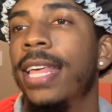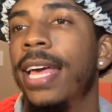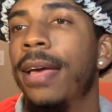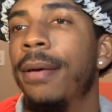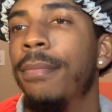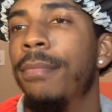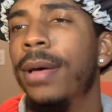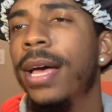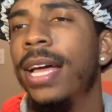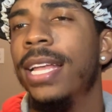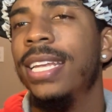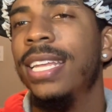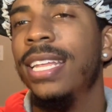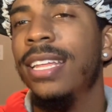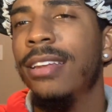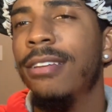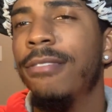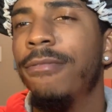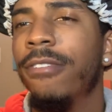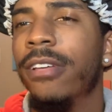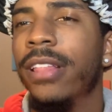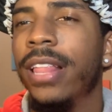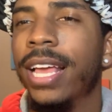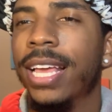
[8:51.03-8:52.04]
that, but I did
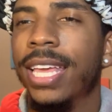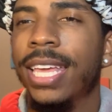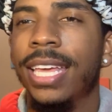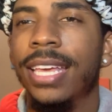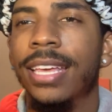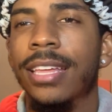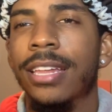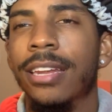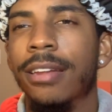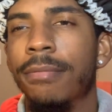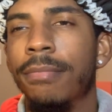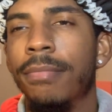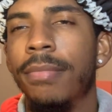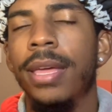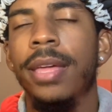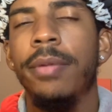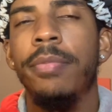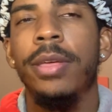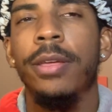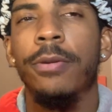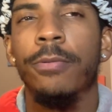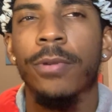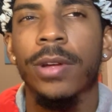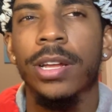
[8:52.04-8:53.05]
feel like he could have
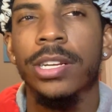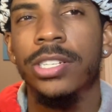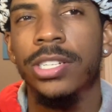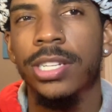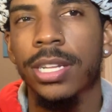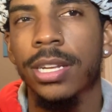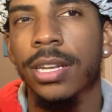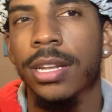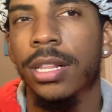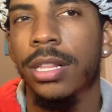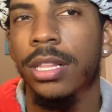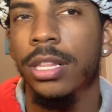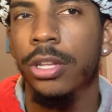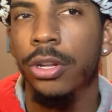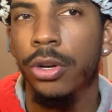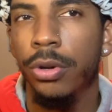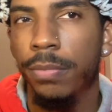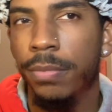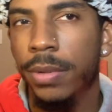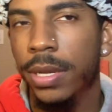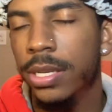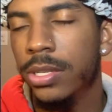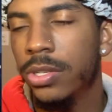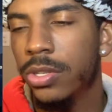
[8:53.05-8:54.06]
maybe rushed it a little
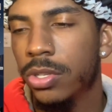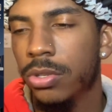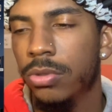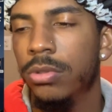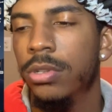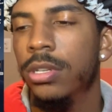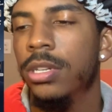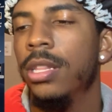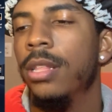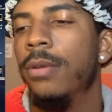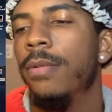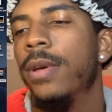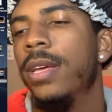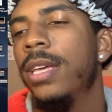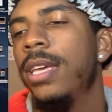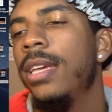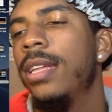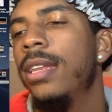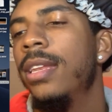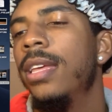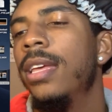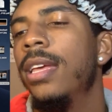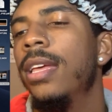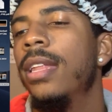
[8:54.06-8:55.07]
bit sooner than what he
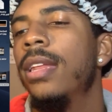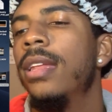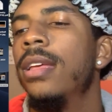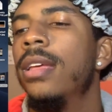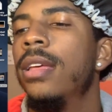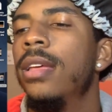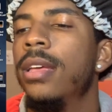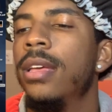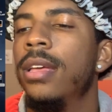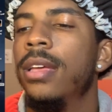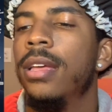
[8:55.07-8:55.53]
did.